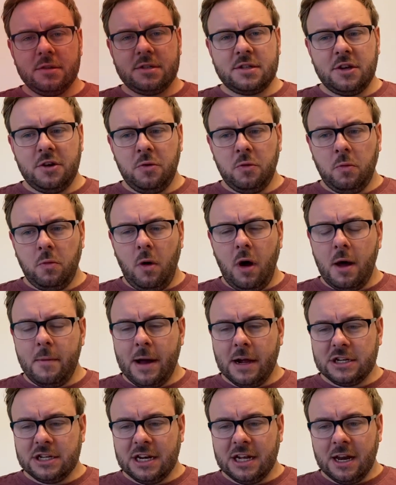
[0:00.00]
to what I'm
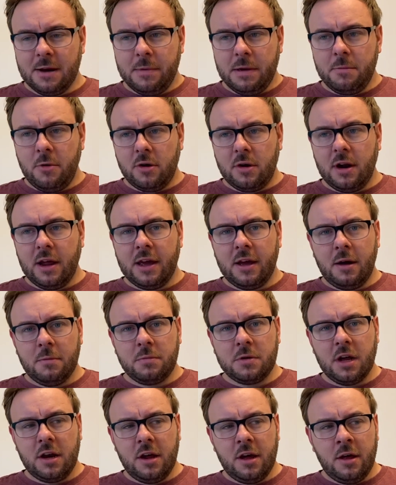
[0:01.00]
actually going to be modelling, I'm
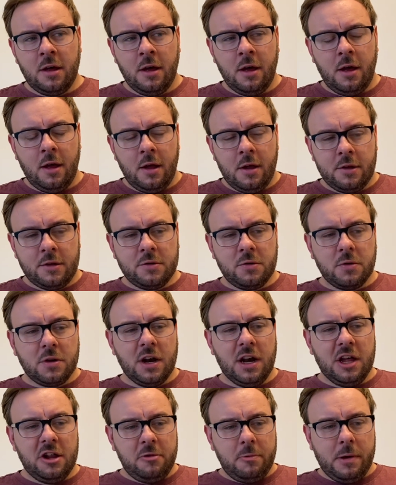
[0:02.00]
going to talk a
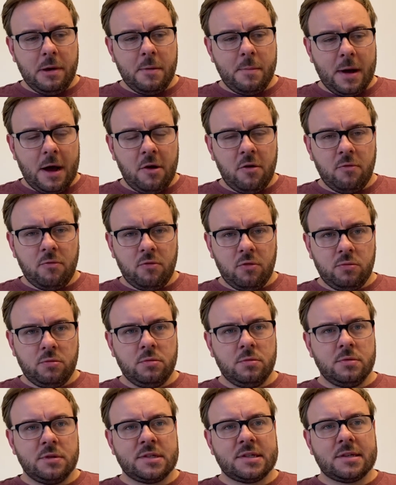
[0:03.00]
little bit about
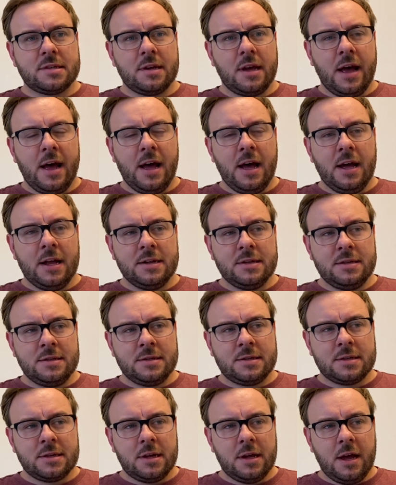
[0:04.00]
rules
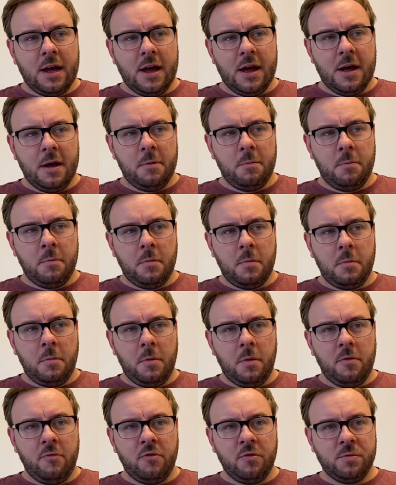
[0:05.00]
and
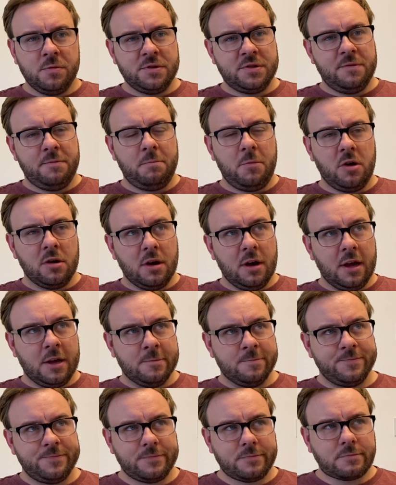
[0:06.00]
rules of modelling.
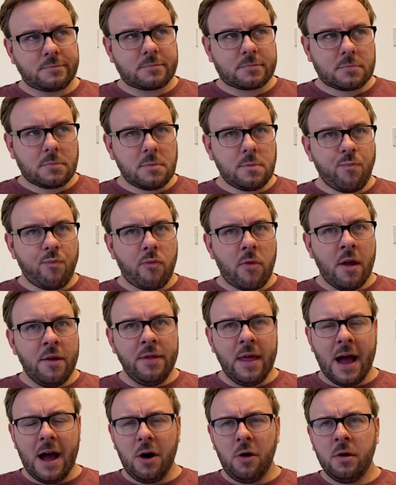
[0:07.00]

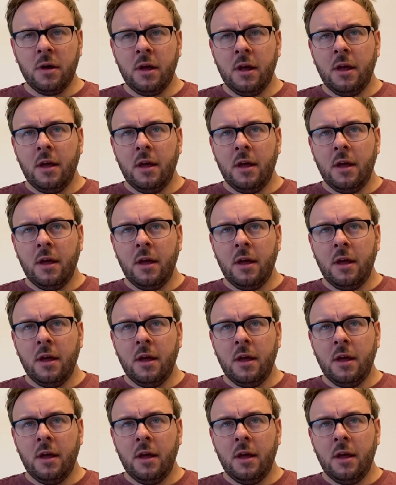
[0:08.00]
Now,